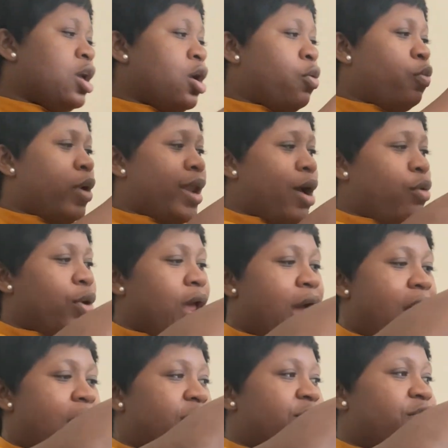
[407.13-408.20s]
when I would
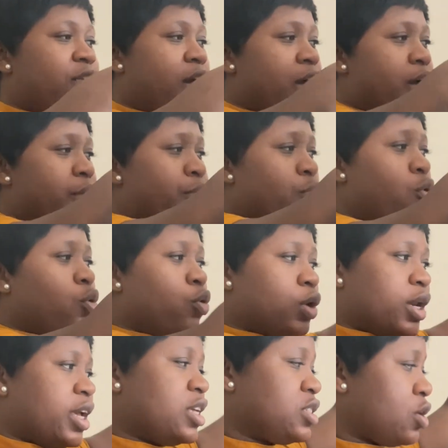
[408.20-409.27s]
have
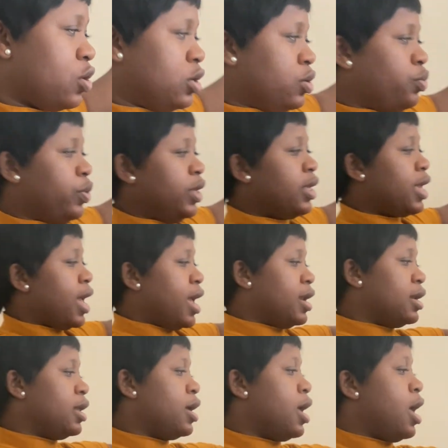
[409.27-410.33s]
orders on the
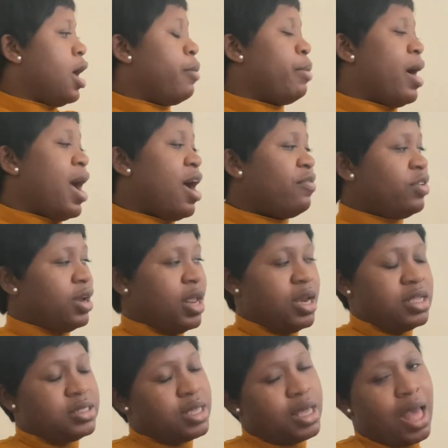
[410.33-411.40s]
weekend. I
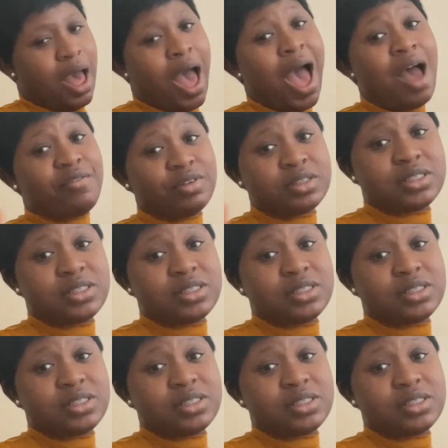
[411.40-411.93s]
haven't